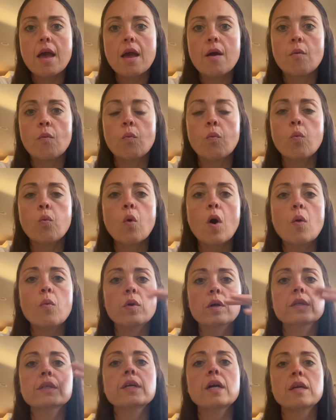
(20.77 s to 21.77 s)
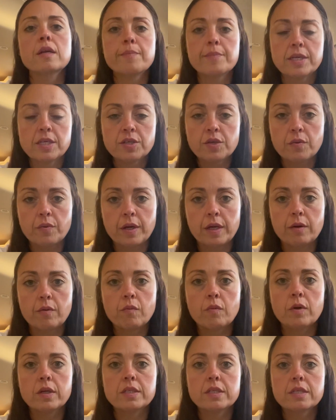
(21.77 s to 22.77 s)
what we're going to be doing.
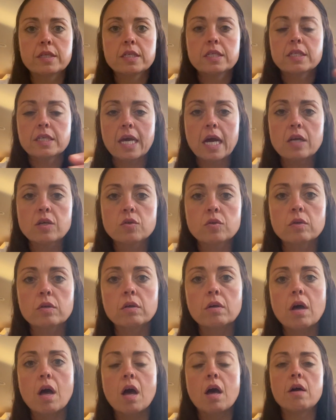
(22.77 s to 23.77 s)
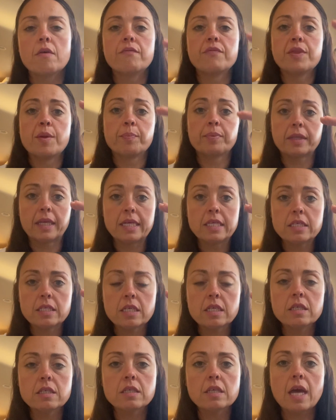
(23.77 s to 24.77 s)
What's the schedule of the
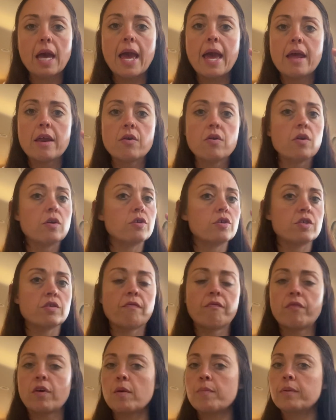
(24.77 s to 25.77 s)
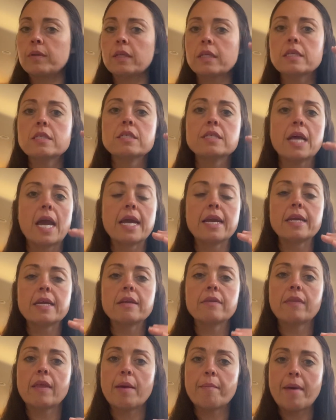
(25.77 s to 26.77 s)
places, and just verbally
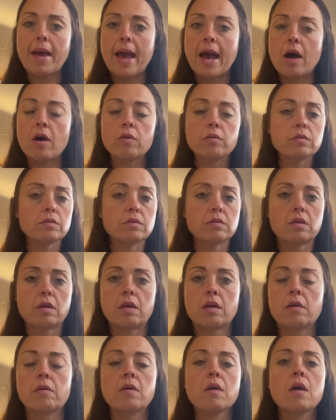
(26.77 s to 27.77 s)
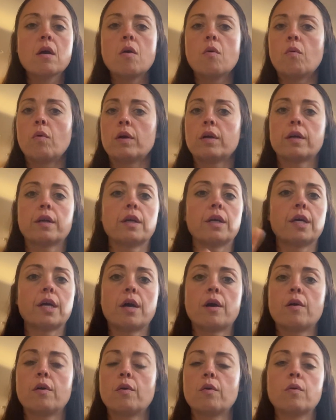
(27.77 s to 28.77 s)
stating them out. Say, we're going to
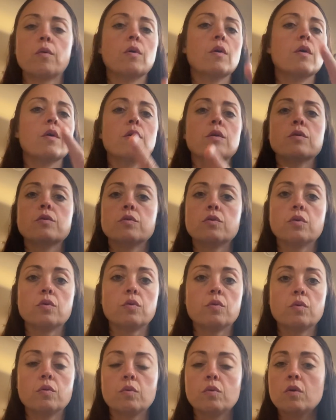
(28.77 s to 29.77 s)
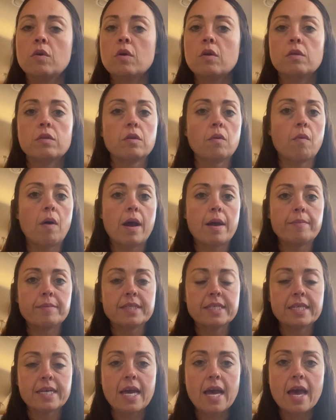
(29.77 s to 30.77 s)
go to the
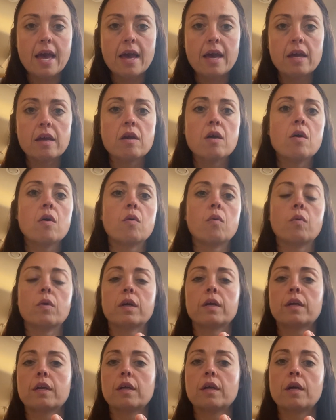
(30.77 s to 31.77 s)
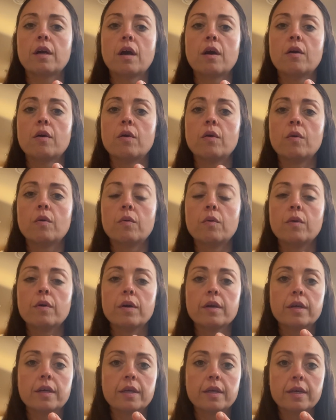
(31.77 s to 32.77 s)
YMCA, we're going to go
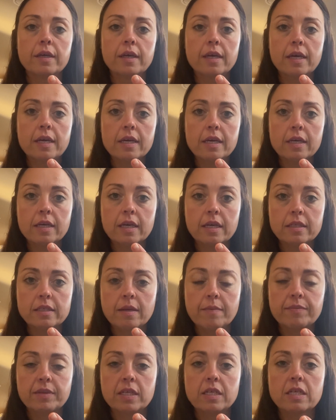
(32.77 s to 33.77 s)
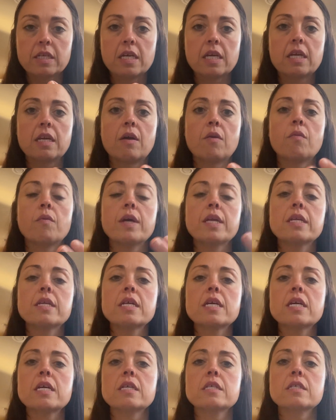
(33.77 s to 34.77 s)
get something to eat at
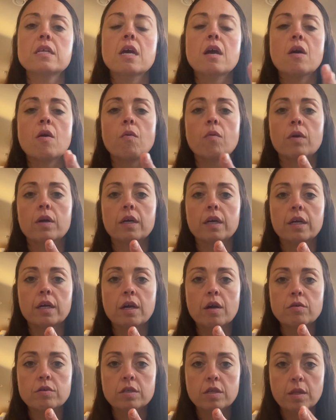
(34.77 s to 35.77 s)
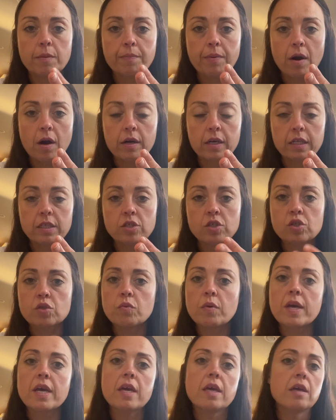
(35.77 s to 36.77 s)
Wendy's, we're going to go to the park and
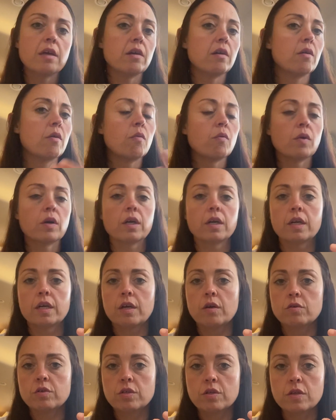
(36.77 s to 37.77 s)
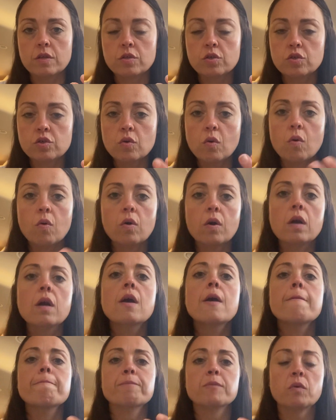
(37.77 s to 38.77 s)
swing, we're going to go to the store.
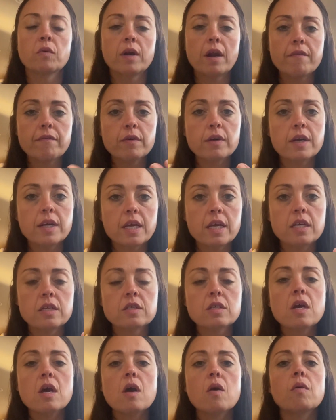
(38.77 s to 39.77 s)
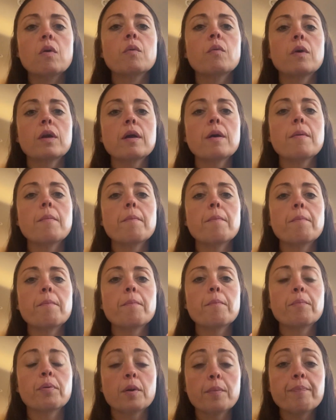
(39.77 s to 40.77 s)
Whatever it is, we want
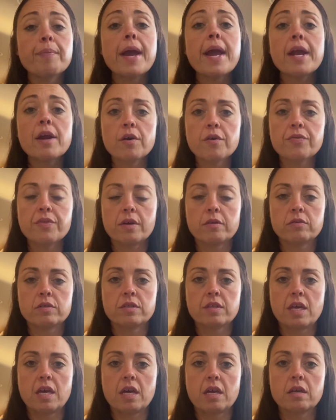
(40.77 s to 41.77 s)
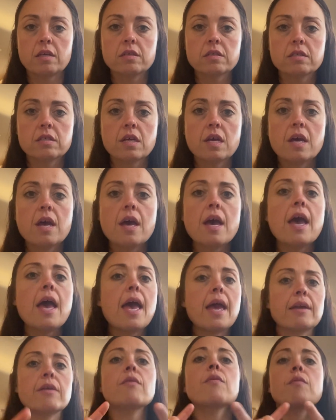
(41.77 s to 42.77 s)
to prepare those things
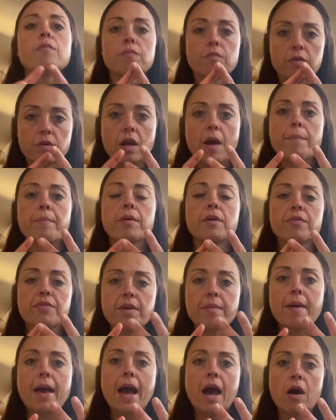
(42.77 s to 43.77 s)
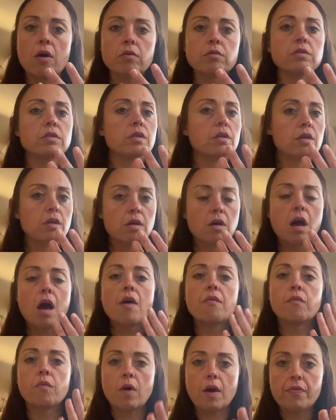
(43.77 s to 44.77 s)
and number them out
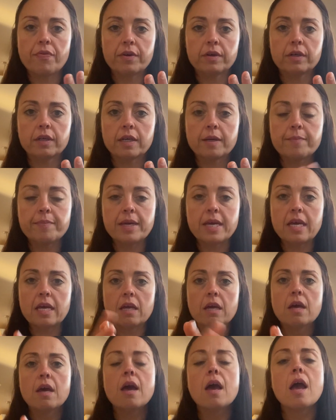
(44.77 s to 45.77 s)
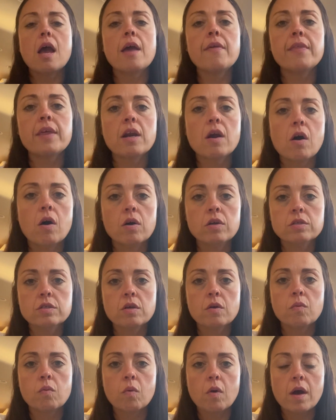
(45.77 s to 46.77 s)
of what they're going to be, and then
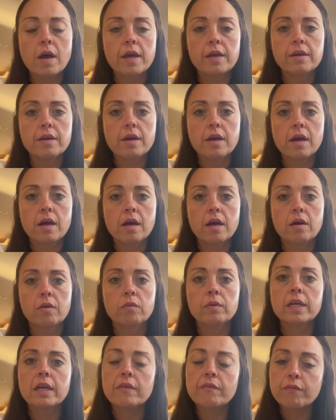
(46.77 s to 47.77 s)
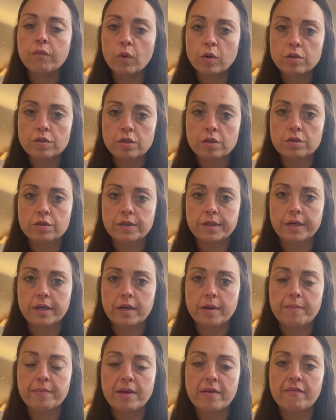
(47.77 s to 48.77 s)
also what reinforcers are going
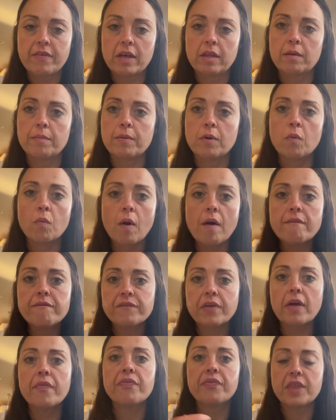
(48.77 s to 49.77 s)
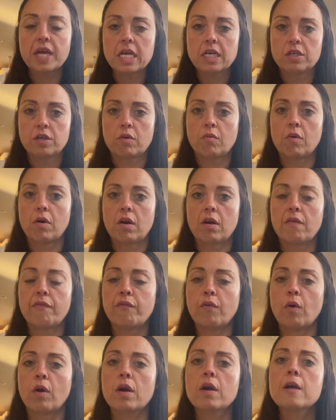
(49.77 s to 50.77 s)
to be available, what fun thing to work
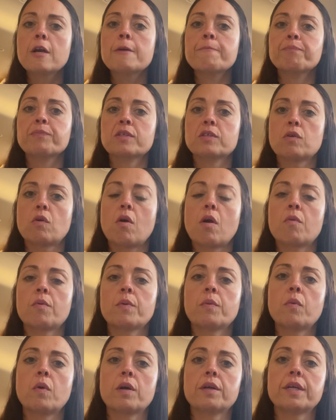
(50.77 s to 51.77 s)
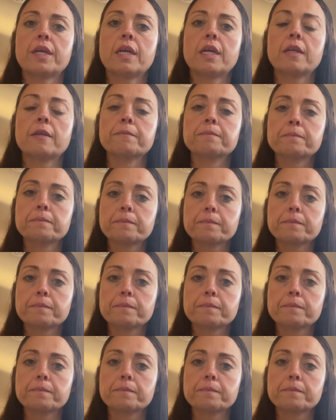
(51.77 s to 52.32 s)
for. So are we working